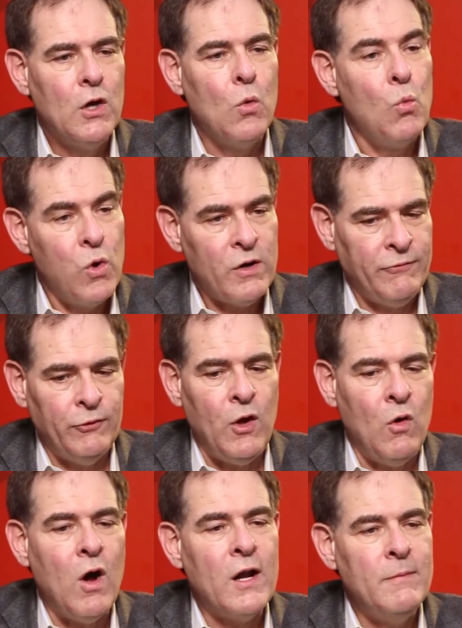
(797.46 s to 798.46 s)

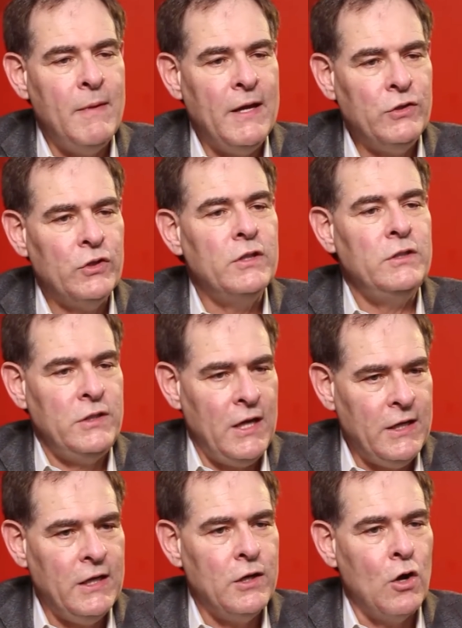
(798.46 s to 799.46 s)
workflow automation
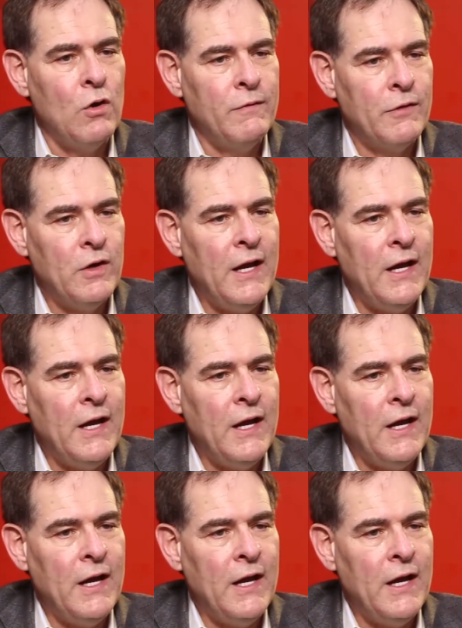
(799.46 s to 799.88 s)
taking over